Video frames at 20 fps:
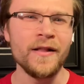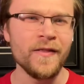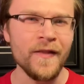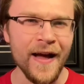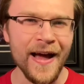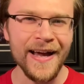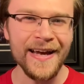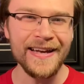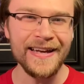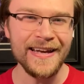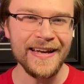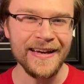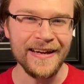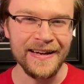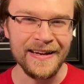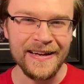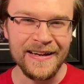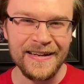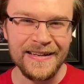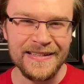Lion
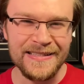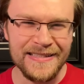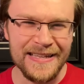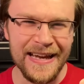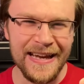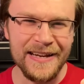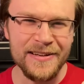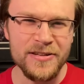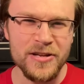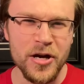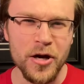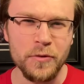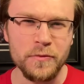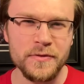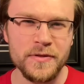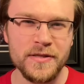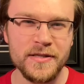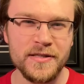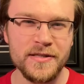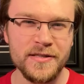King, take
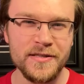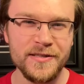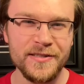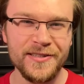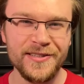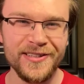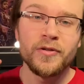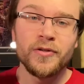notes.